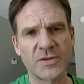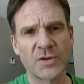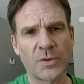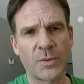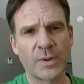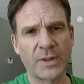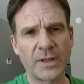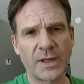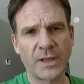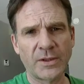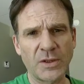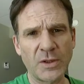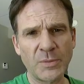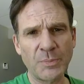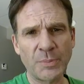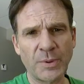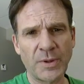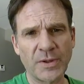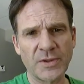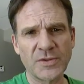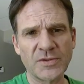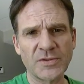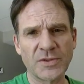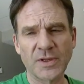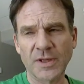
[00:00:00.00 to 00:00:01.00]
So, another
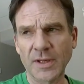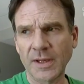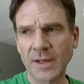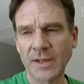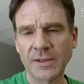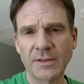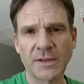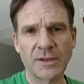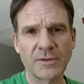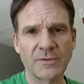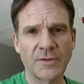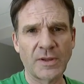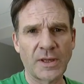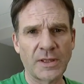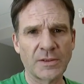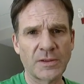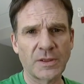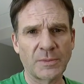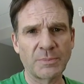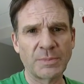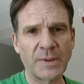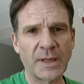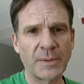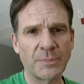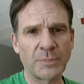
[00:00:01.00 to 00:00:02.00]
person that
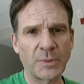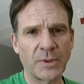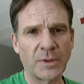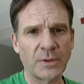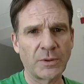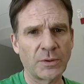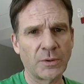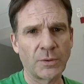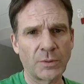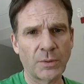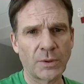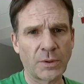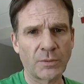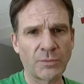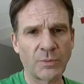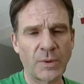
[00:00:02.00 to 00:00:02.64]
the people who are